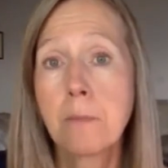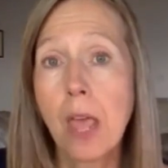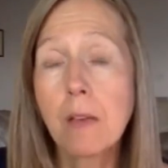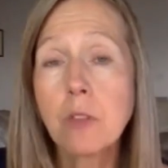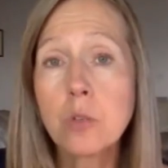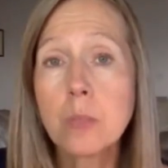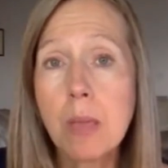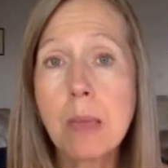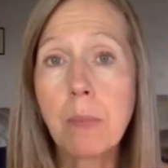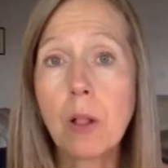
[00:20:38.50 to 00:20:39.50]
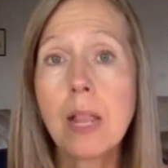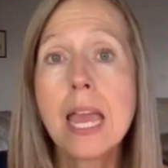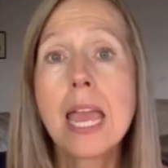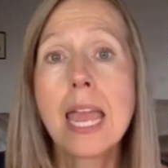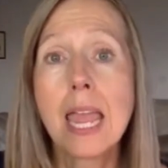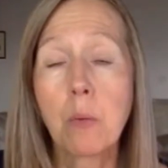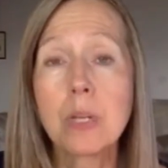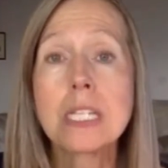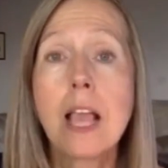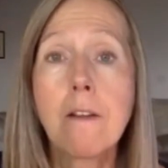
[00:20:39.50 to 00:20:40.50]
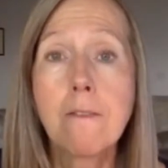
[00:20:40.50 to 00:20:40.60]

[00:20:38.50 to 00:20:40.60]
of those people, it was